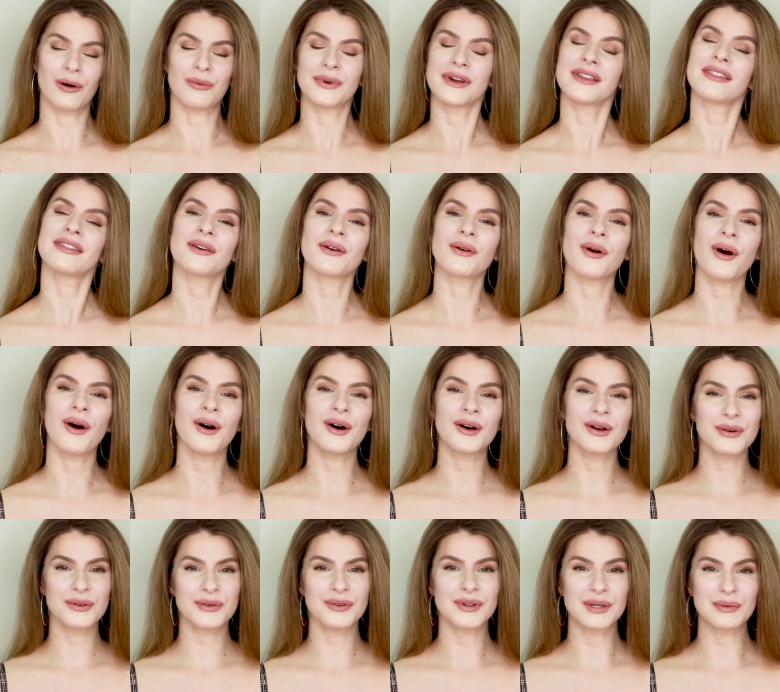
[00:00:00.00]
out with. They're
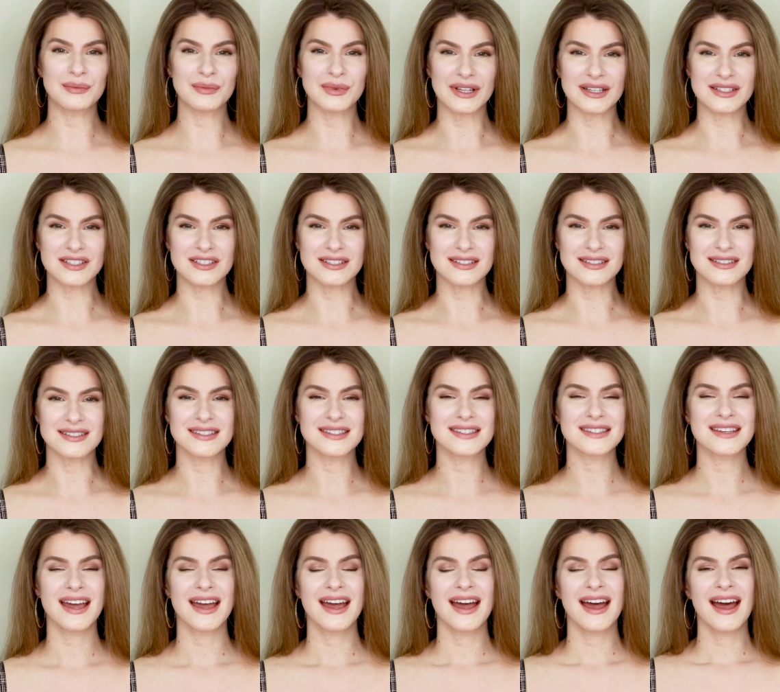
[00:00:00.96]
all cream blushes.